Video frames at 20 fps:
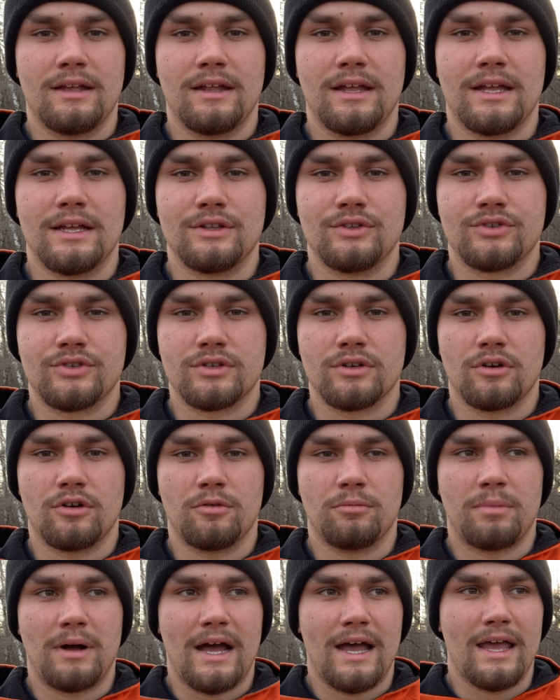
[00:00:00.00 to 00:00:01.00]
And so
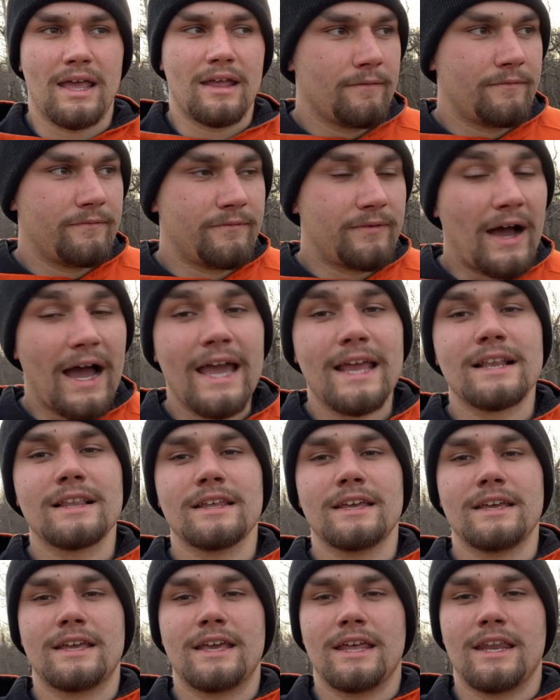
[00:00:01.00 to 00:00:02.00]
by
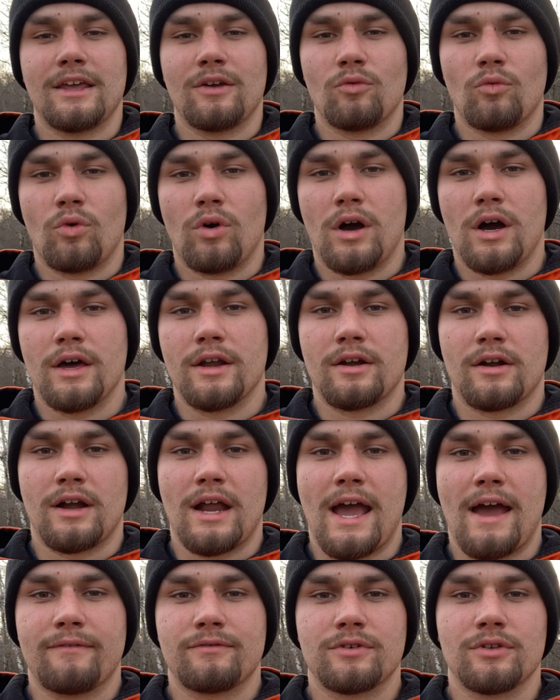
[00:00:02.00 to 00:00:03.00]
finally getting water
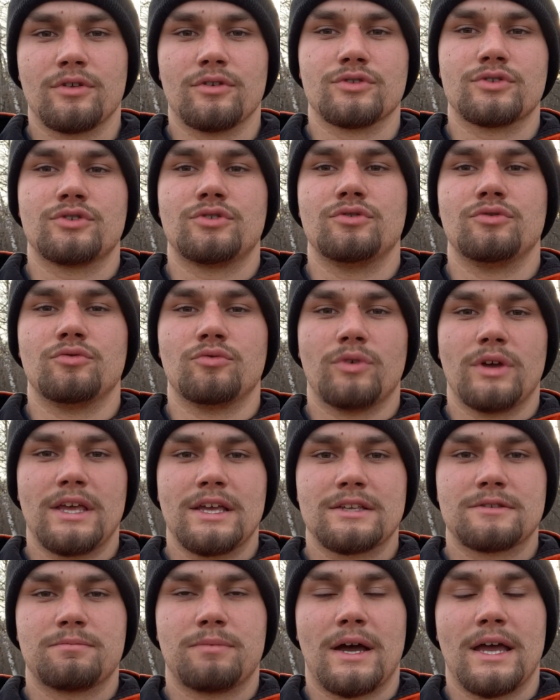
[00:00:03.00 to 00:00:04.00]
after those 2
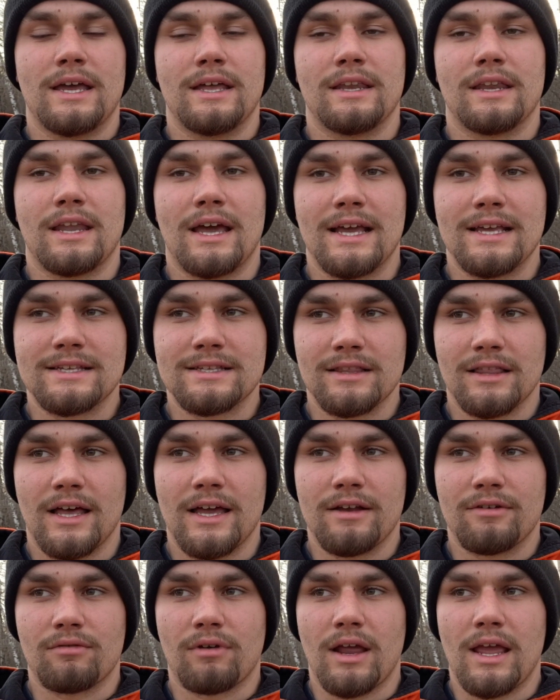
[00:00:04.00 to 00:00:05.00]
weeks by a nice
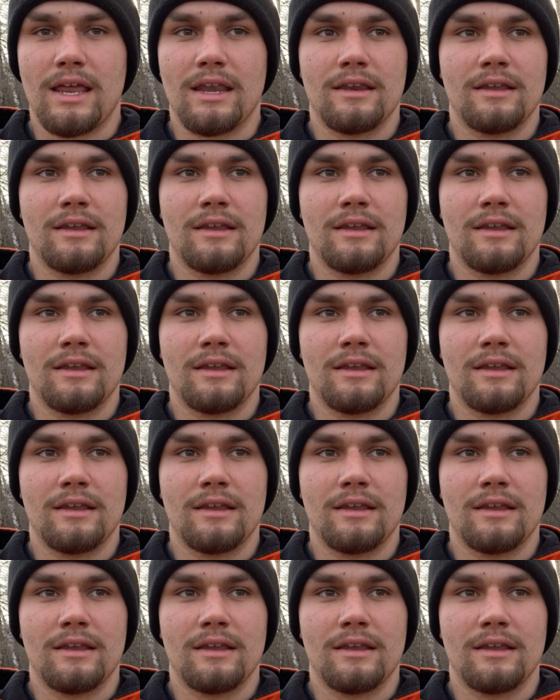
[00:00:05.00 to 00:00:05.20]
light rain,